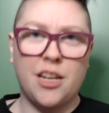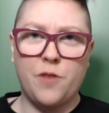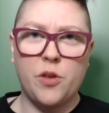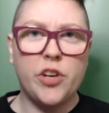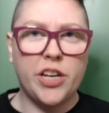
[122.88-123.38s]

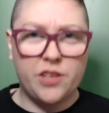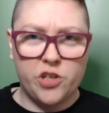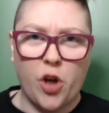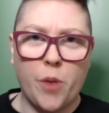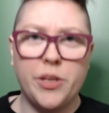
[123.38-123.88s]
if you look at the
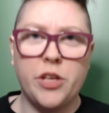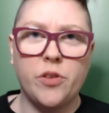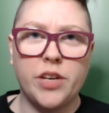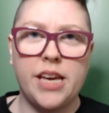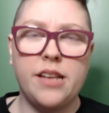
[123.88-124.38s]
shop and you
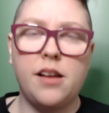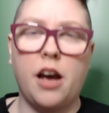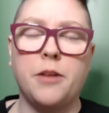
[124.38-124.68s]
look at